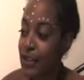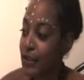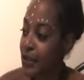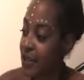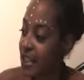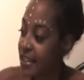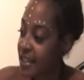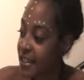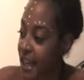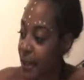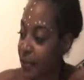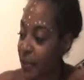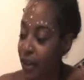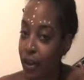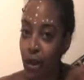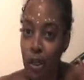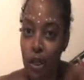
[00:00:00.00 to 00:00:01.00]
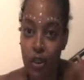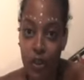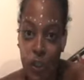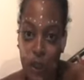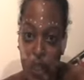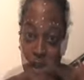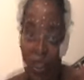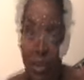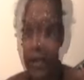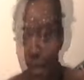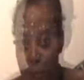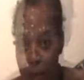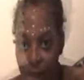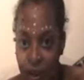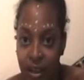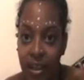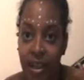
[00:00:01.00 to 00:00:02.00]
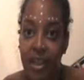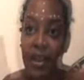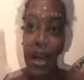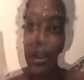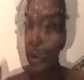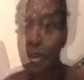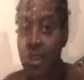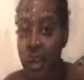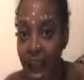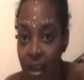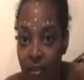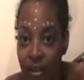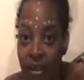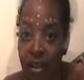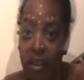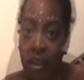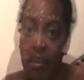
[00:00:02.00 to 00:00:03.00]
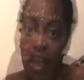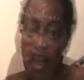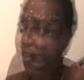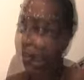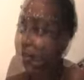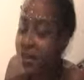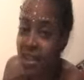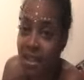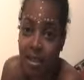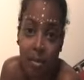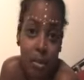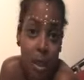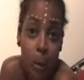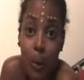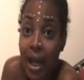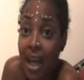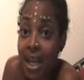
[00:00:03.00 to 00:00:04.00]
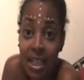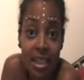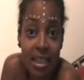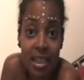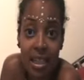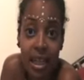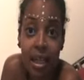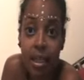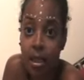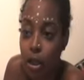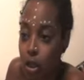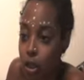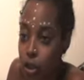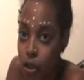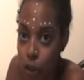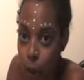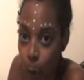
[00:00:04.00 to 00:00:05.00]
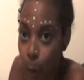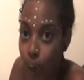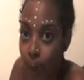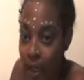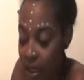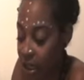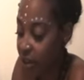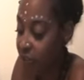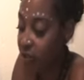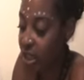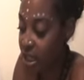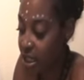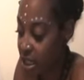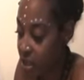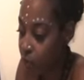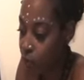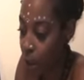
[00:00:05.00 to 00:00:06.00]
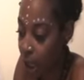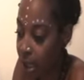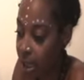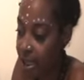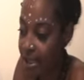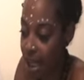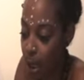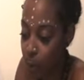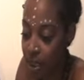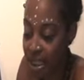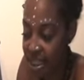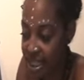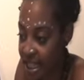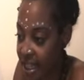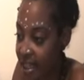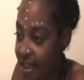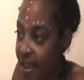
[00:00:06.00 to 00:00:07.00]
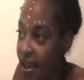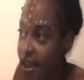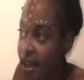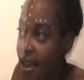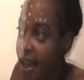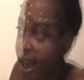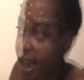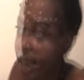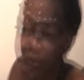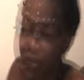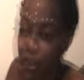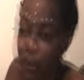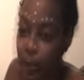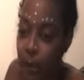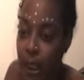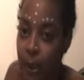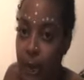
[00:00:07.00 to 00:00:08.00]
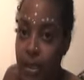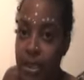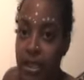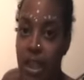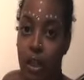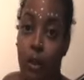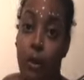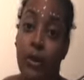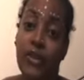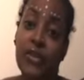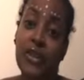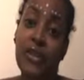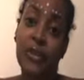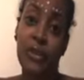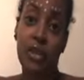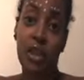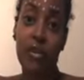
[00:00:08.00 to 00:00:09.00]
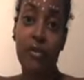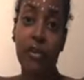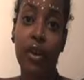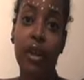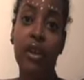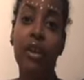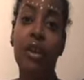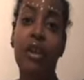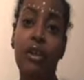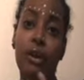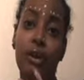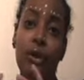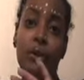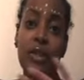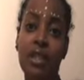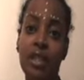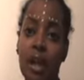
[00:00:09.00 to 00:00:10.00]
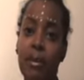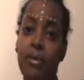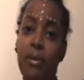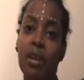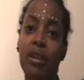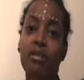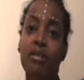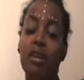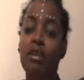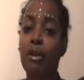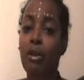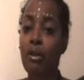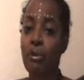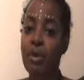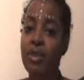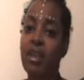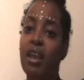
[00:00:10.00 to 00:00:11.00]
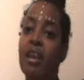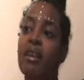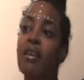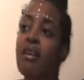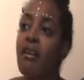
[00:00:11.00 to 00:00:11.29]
You see the same thing in Australia, South America, then Northern Africa, that you see in the Midwest. Like, there are so many of these relics that we see, and you've just been able to say, all these things are different, they're all separate, they're their own thing.